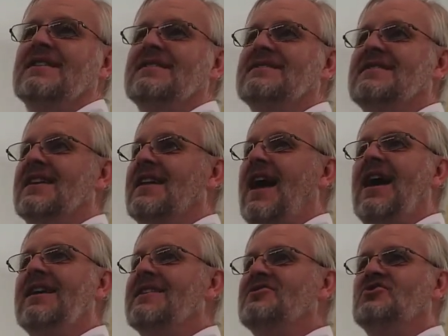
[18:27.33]
that I
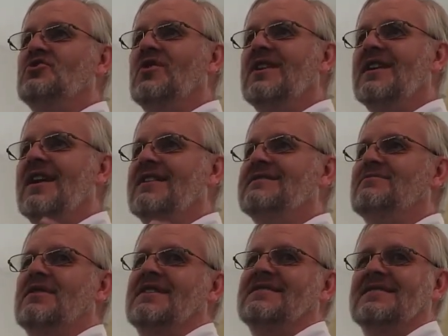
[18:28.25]
enjoy God's
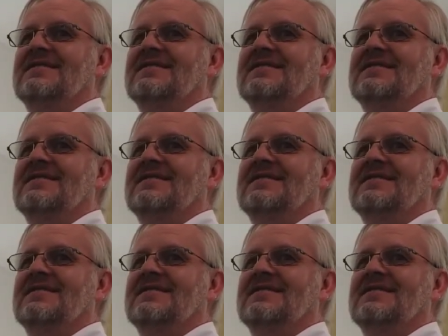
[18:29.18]
presence.